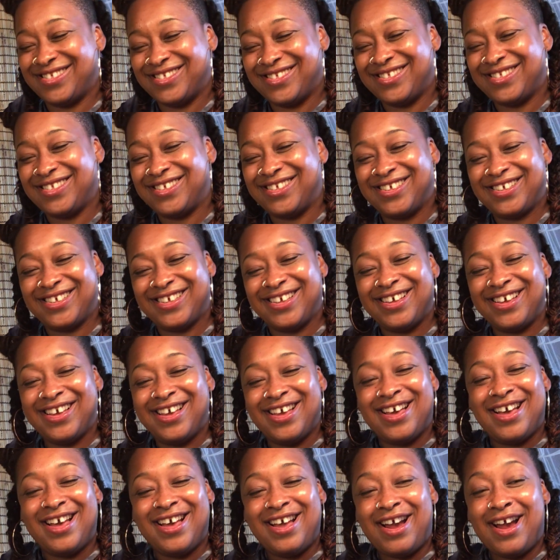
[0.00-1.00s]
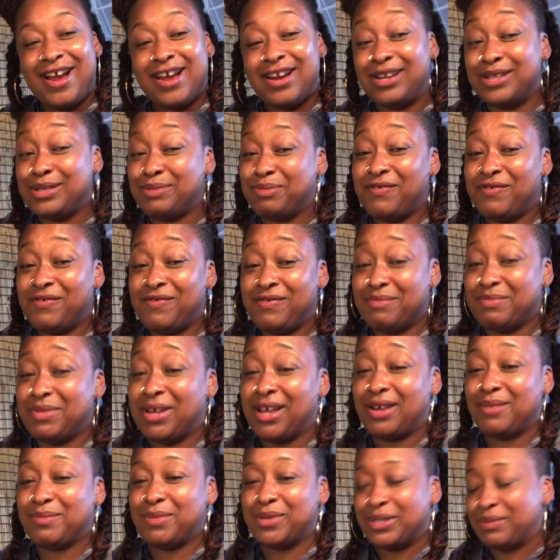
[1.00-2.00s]
All right, let's pull from
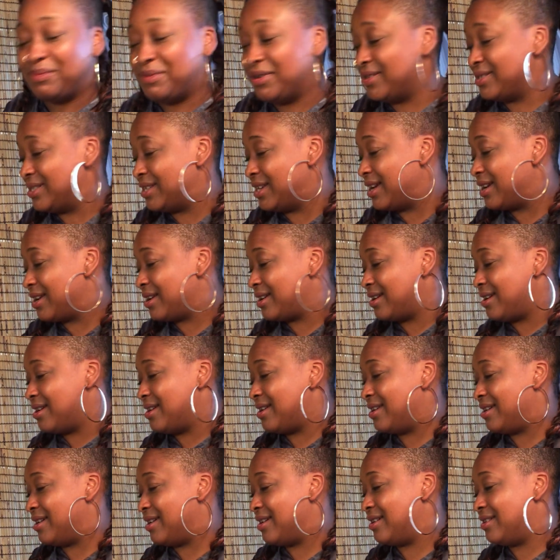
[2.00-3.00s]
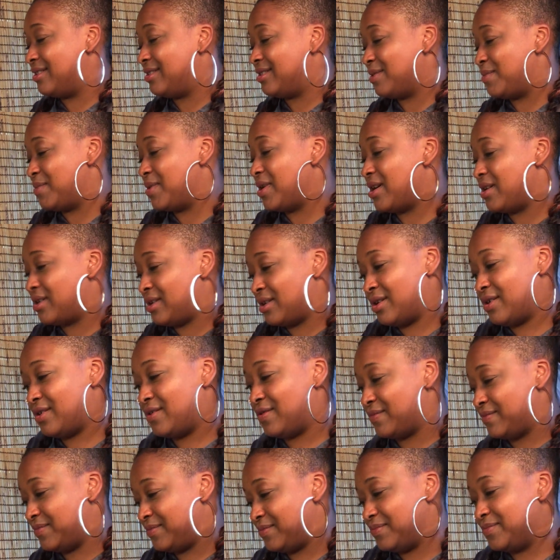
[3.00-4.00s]
the Animal Spirit deck, and uh, then we're out of
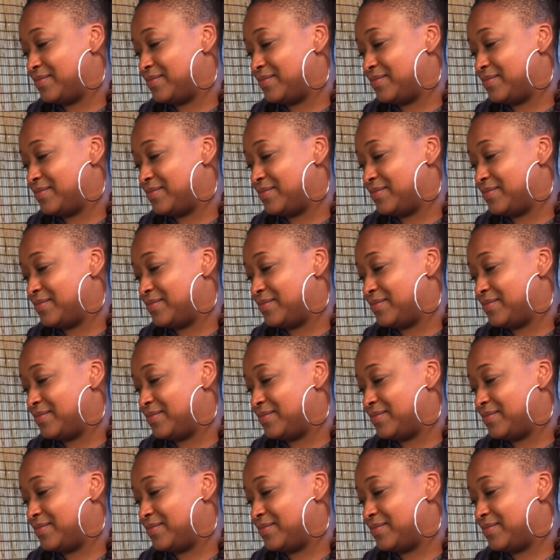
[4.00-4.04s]
here.